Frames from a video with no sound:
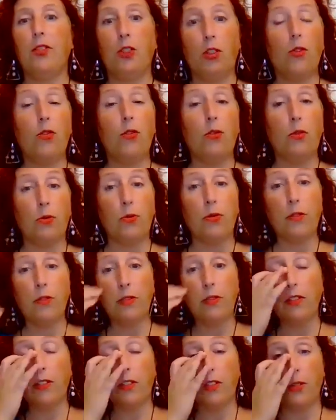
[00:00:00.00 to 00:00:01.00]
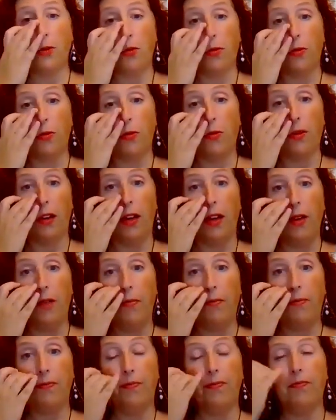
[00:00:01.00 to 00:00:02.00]
to to
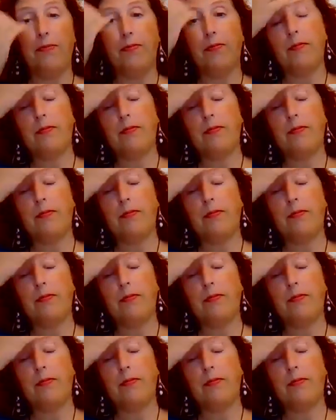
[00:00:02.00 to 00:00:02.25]
um,